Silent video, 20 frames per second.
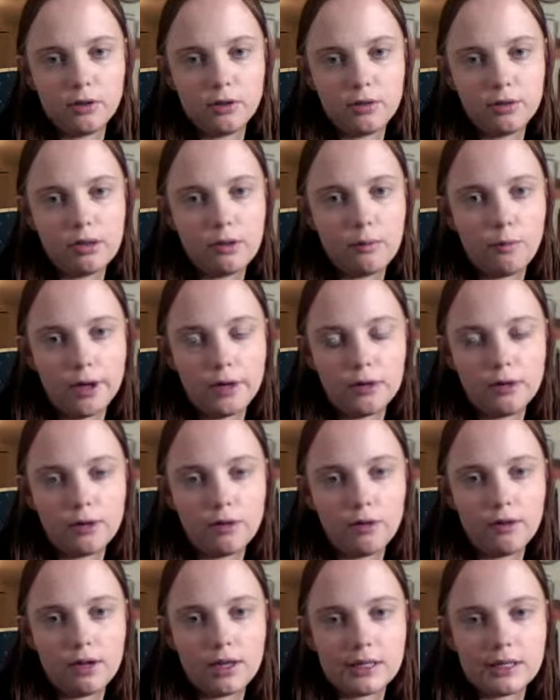Only one
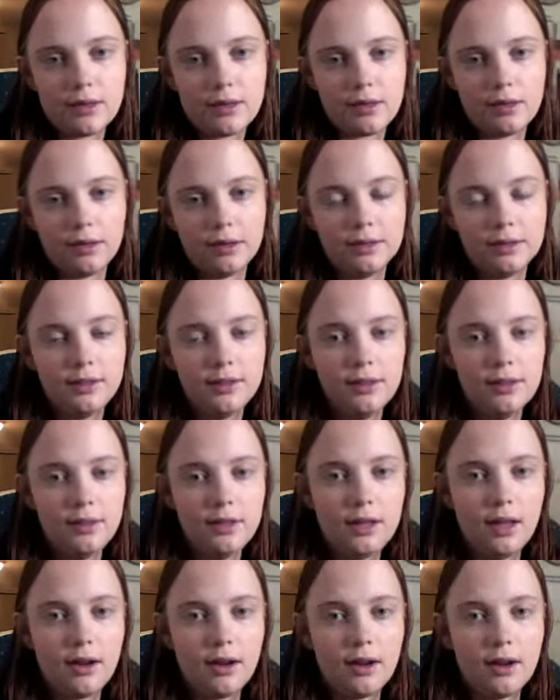girl had this on,
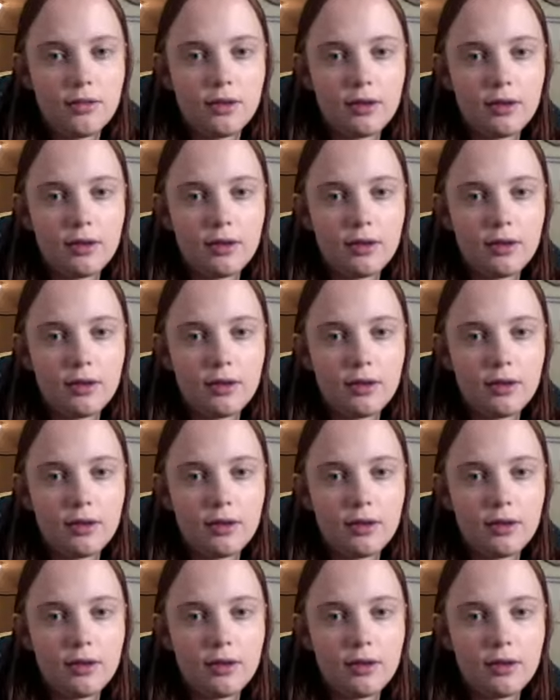and I thought